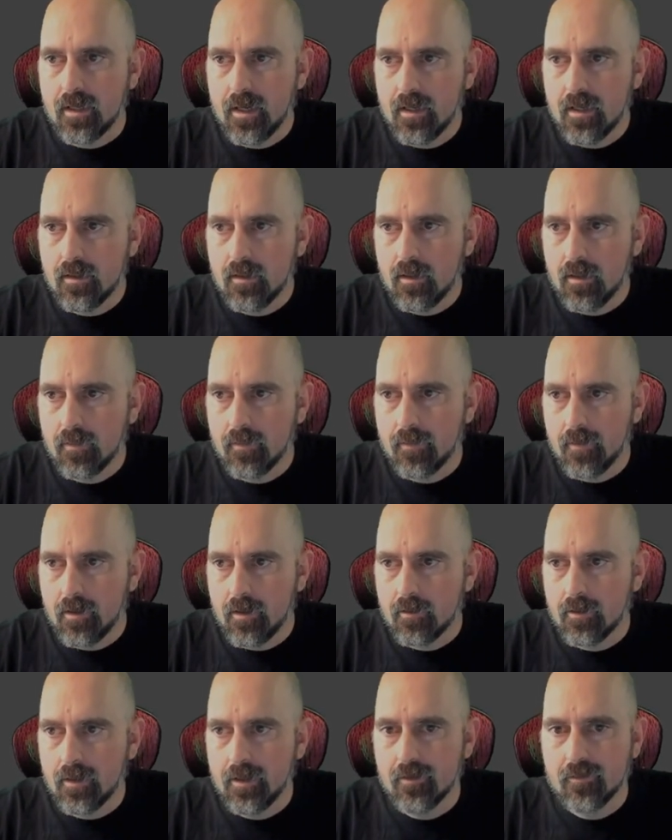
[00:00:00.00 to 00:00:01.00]
and
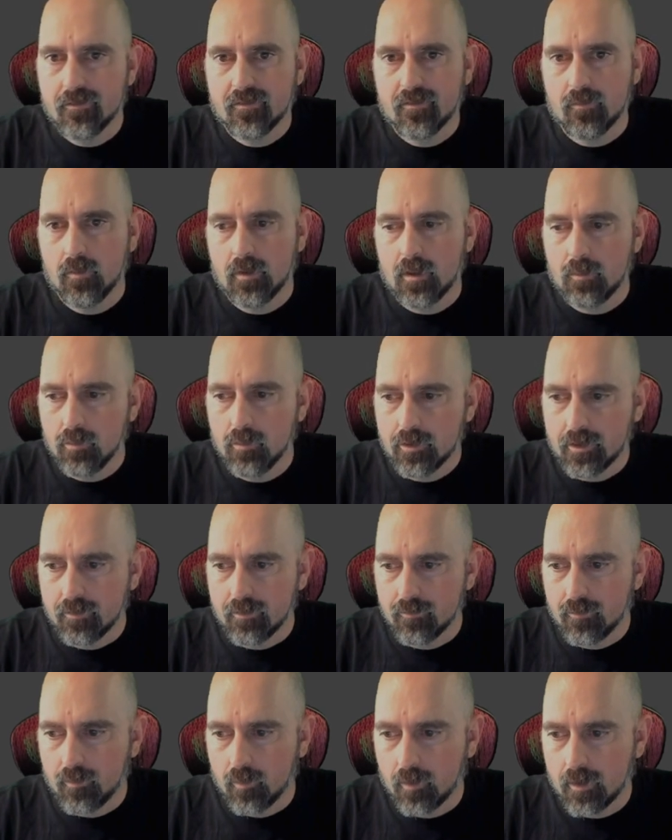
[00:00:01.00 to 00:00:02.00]
there is what I'm looking
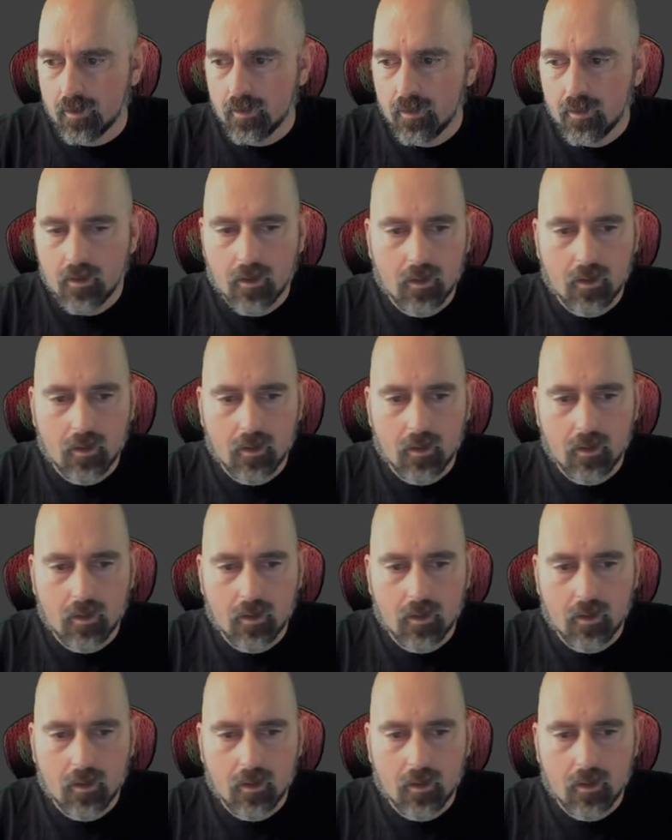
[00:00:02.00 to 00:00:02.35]
for.